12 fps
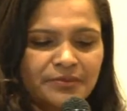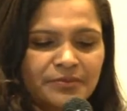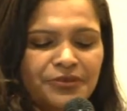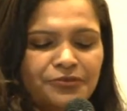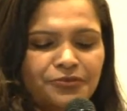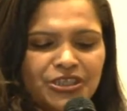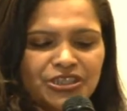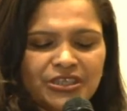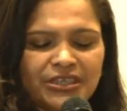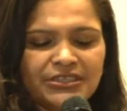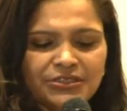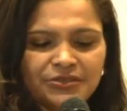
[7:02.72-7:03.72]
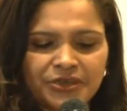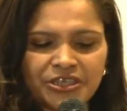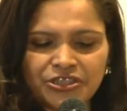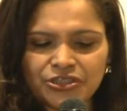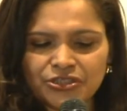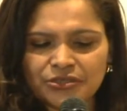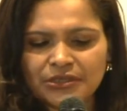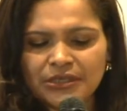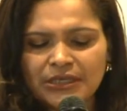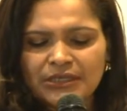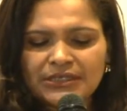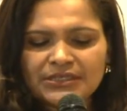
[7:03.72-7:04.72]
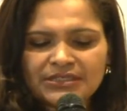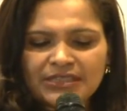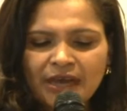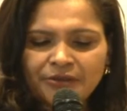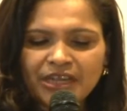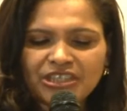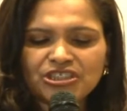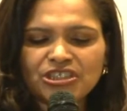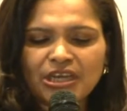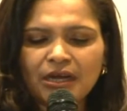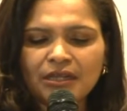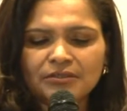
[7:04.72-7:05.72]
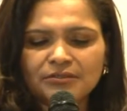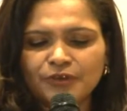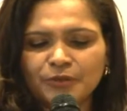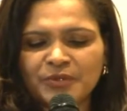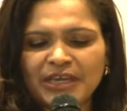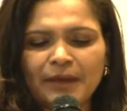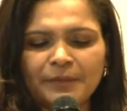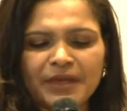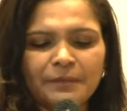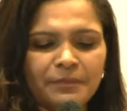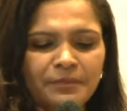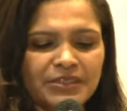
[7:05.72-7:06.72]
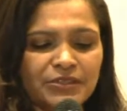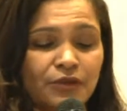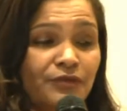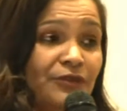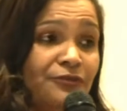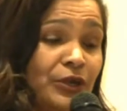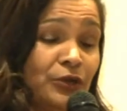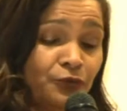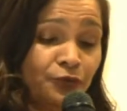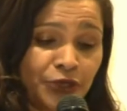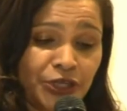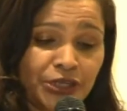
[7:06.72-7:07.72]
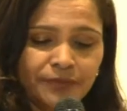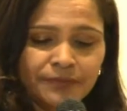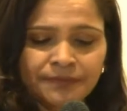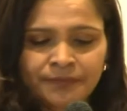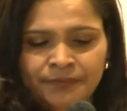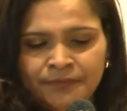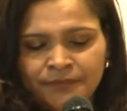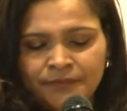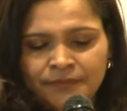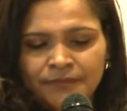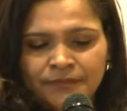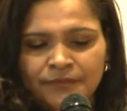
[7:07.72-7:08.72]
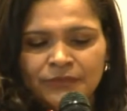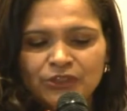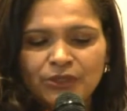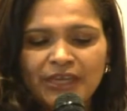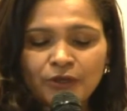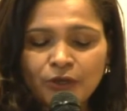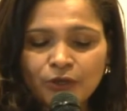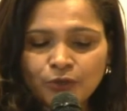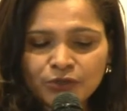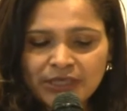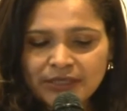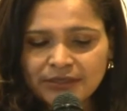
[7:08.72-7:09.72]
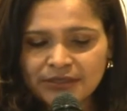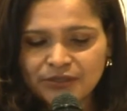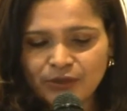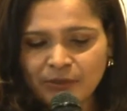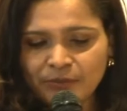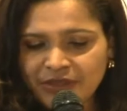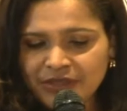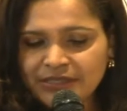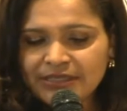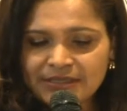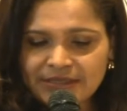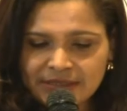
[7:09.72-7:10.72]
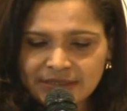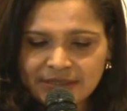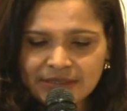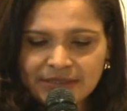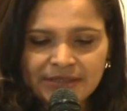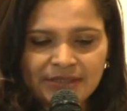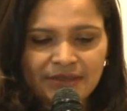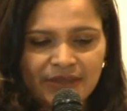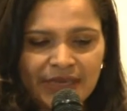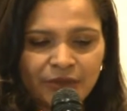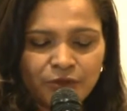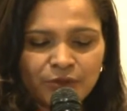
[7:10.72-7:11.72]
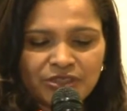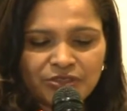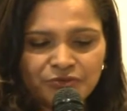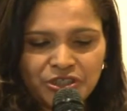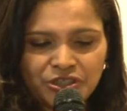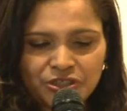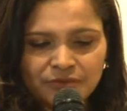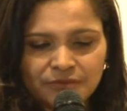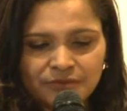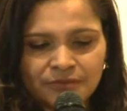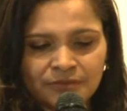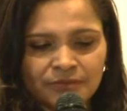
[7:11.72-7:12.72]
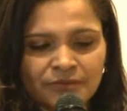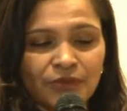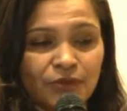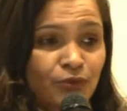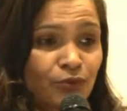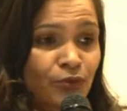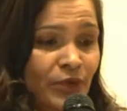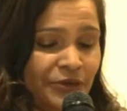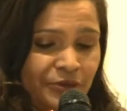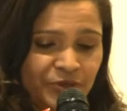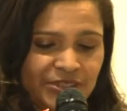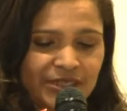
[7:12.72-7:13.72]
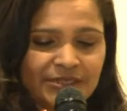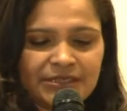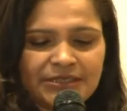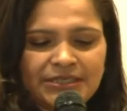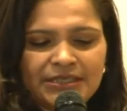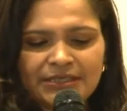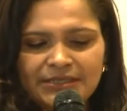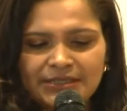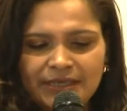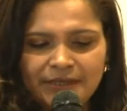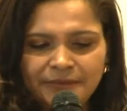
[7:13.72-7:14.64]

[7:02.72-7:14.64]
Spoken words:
and regional integration. This is our rationale for becoming members of La Francophonie, to get closer to our brothers and sisters in the ECOWAS region, who are represented here today.